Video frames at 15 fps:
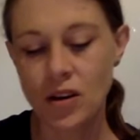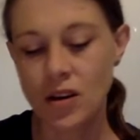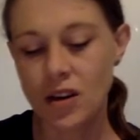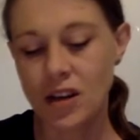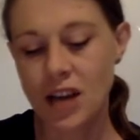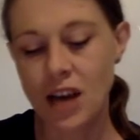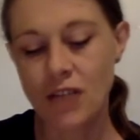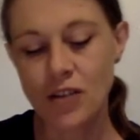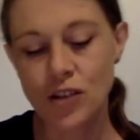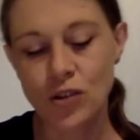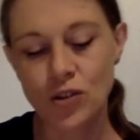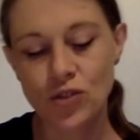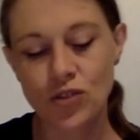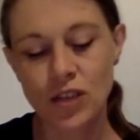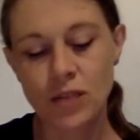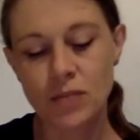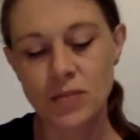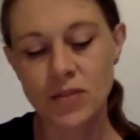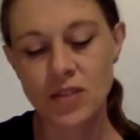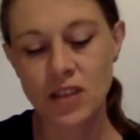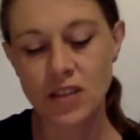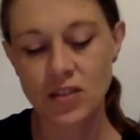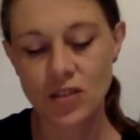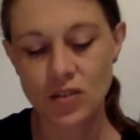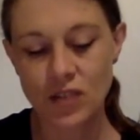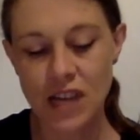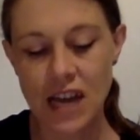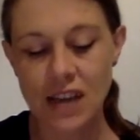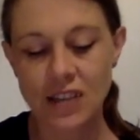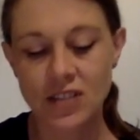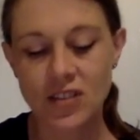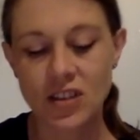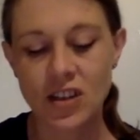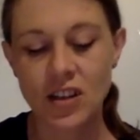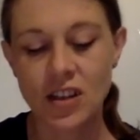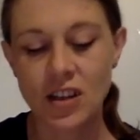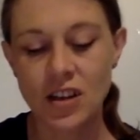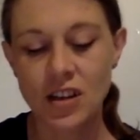and carry your dreams into reality.